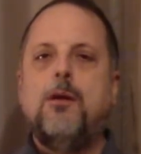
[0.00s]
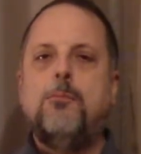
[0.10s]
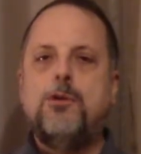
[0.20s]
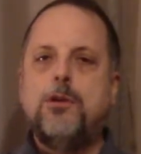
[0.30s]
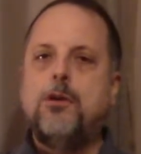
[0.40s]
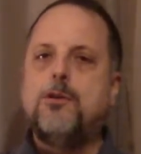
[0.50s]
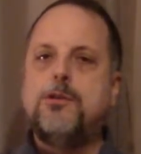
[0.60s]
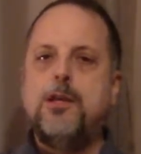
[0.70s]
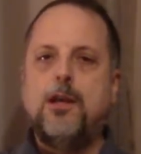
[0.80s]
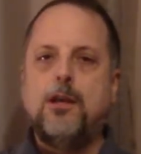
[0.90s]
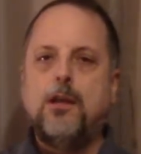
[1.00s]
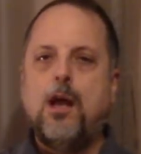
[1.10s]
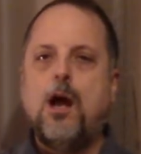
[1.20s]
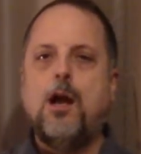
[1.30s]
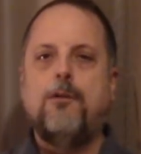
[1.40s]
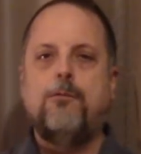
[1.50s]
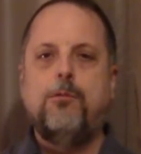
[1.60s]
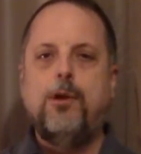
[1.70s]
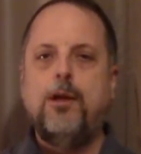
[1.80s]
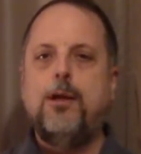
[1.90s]
But you're going to see a lot of
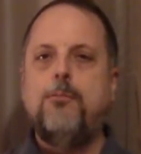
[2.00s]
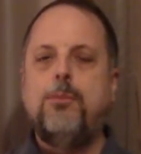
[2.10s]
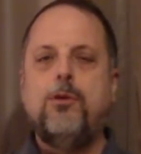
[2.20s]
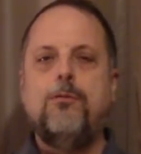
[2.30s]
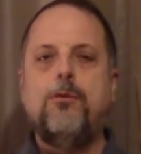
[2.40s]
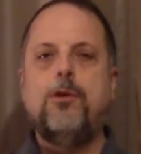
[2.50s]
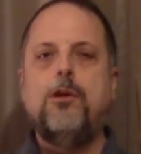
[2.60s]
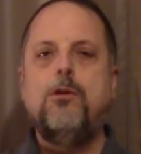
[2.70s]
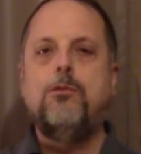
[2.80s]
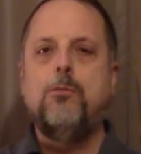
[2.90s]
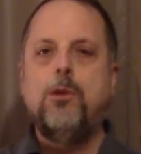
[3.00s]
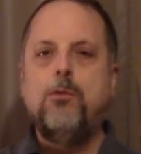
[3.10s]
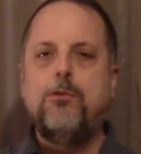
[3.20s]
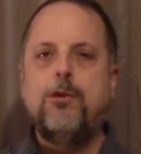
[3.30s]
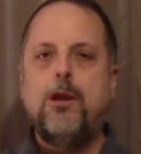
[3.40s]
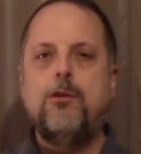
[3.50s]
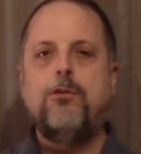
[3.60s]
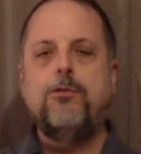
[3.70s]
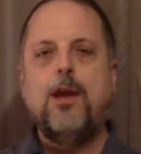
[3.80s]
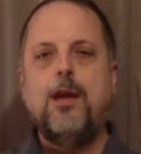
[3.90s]
really beautiful cues, and we want you to
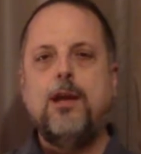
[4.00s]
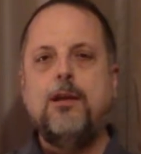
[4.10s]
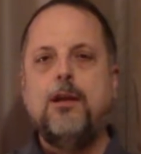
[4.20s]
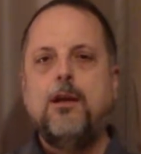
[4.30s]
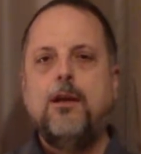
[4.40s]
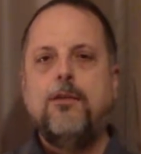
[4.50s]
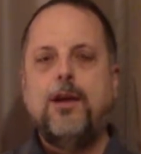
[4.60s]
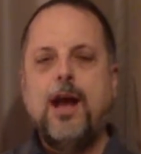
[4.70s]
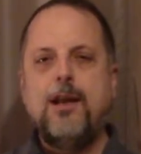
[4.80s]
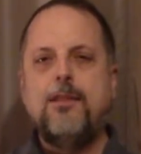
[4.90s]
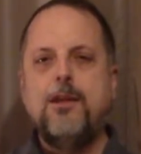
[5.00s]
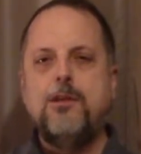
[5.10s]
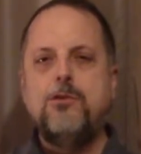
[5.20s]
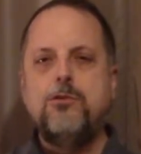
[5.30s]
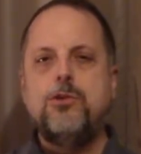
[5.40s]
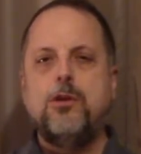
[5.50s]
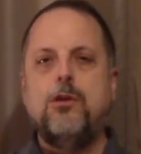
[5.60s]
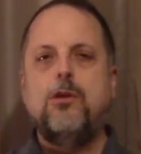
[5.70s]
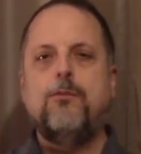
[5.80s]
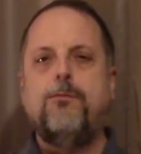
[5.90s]
understand the kind of things you should
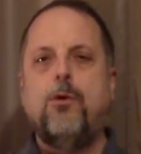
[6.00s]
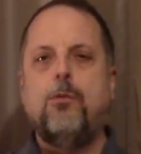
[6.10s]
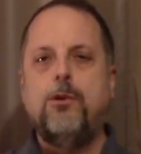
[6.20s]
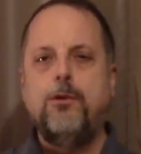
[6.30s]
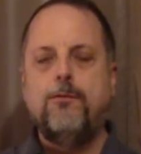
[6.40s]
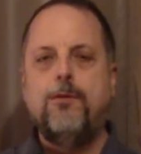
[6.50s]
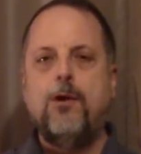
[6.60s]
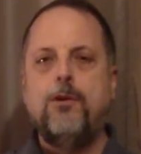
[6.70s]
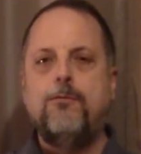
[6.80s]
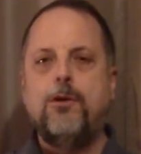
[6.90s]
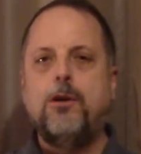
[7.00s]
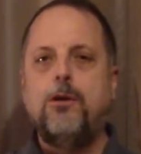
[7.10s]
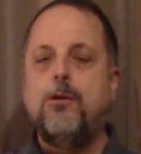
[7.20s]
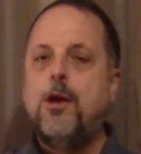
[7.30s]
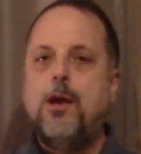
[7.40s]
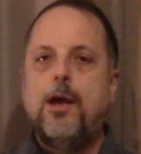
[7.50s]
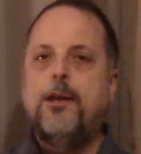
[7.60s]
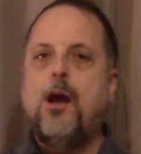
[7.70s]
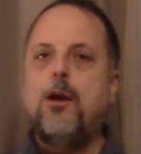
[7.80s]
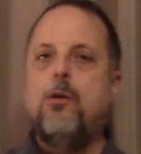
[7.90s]
look for when you're voting for a cue. And
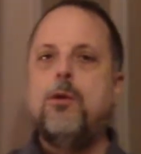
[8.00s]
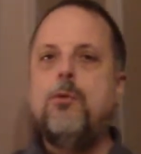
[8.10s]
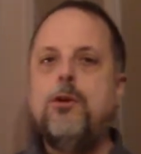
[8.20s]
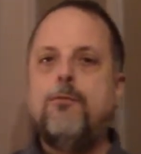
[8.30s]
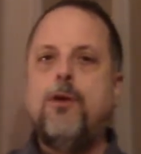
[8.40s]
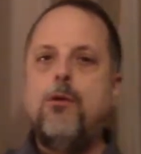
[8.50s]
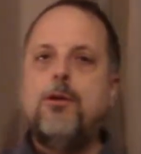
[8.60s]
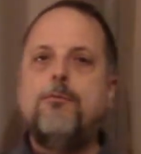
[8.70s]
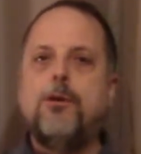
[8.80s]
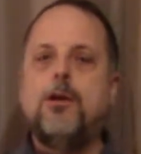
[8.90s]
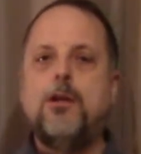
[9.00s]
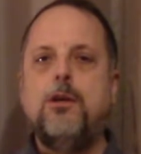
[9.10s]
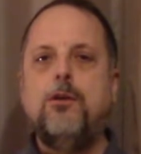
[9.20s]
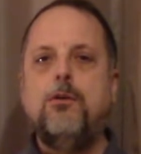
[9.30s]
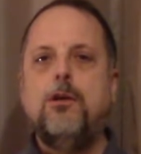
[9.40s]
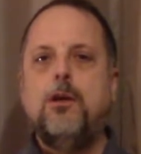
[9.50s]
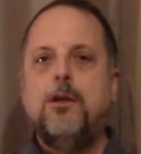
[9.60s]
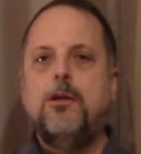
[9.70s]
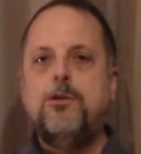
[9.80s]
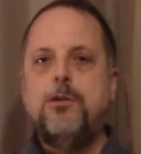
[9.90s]
not only when you're voting for a cue,
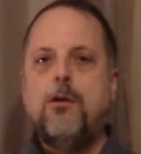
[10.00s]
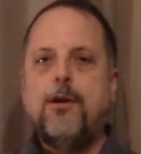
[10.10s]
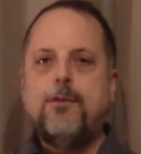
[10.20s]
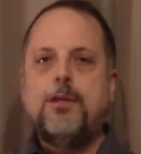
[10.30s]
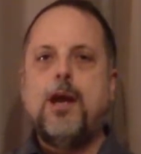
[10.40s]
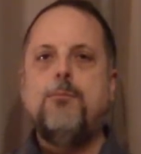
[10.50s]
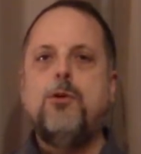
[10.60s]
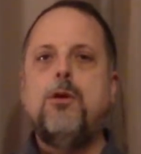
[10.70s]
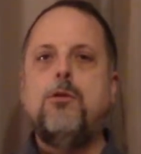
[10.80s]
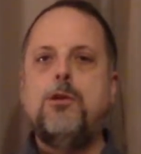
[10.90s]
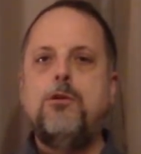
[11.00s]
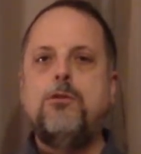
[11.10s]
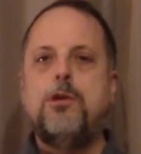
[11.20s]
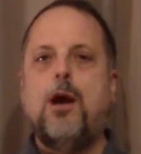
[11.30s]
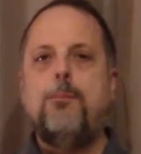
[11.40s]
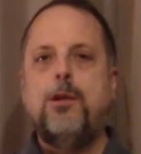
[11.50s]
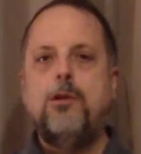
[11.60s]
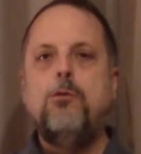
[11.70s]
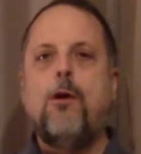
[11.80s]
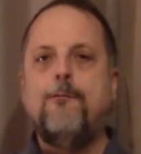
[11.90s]
did you know every time you go cue shopping,
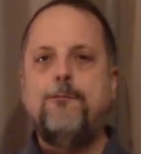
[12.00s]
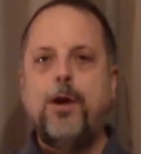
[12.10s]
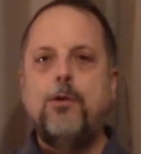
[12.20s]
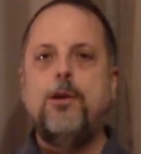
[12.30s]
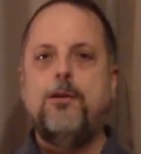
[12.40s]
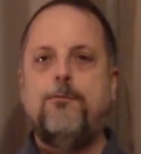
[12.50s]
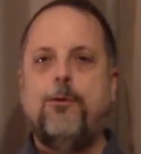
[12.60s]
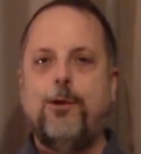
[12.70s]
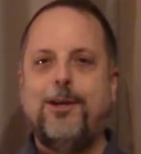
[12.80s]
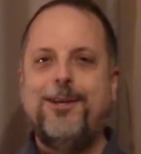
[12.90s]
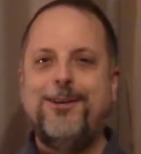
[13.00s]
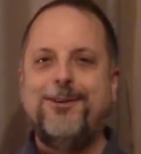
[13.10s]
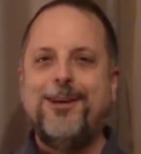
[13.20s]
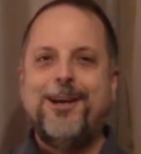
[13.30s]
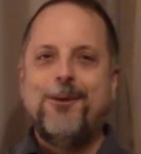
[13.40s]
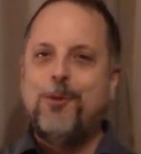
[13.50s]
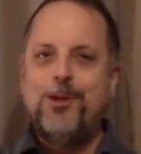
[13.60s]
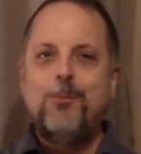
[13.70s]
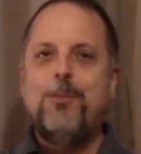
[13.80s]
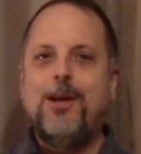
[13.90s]
you are voting for a cue? When
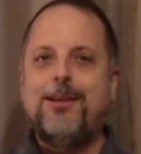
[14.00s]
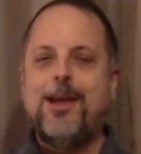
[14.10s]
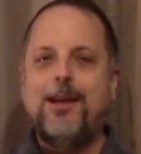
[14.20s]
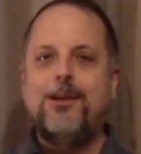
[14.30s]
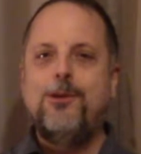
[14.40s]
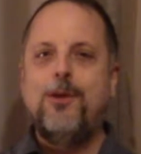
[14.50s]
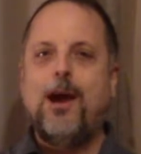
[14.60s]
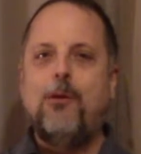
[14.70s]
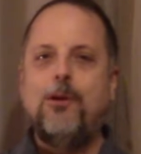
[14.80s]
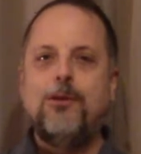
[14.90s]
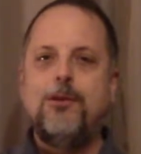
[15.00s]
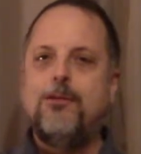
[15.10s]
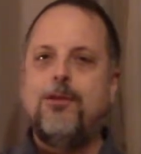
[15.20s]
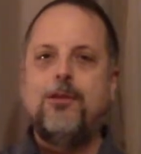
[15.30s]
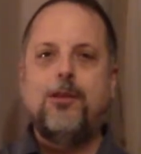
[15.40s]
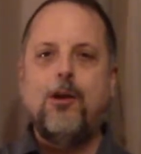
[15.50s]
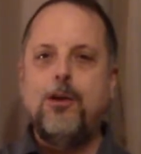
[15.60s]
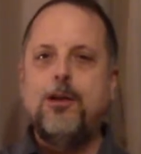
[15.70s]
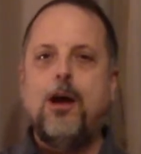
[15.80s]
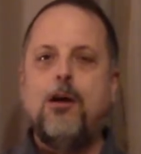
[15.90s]
you pick that cue out, whether it's a
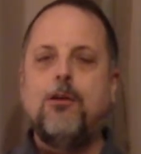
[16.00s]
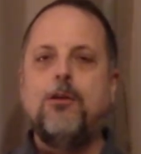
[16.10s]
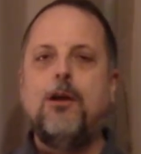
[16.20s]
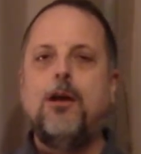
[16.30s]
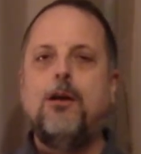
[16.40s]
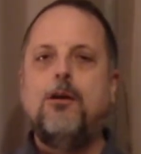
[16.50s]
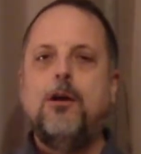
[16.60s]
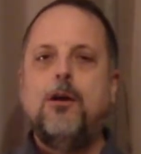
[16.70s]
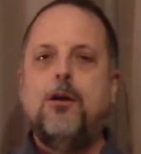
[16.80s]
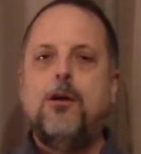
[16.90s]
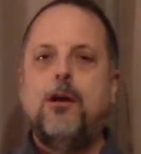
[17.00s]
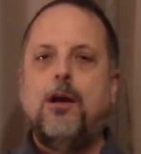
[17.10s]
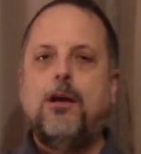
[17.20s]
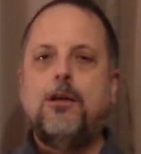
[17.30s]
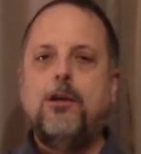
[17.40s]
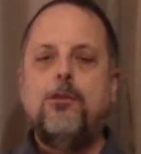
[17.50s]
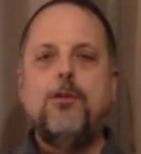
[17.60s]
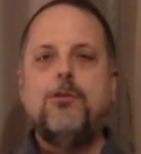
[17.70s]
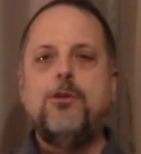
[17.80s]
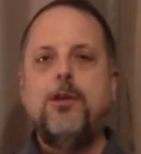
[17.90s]
$30 cue
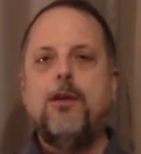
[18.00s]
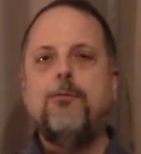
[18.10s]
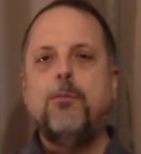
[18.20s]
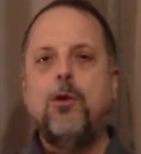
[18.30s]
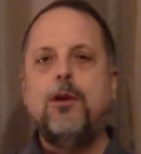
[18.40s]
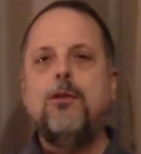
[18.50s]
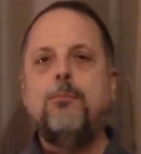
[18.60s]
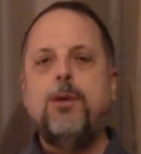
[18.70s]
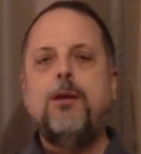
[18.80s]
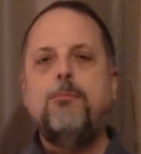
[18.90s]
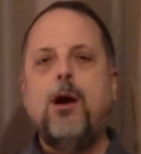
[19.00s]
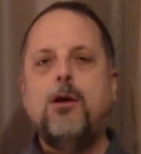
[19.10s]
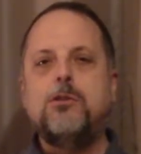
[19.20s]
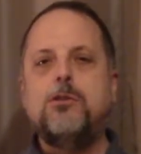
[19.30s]
that you get from one of the big box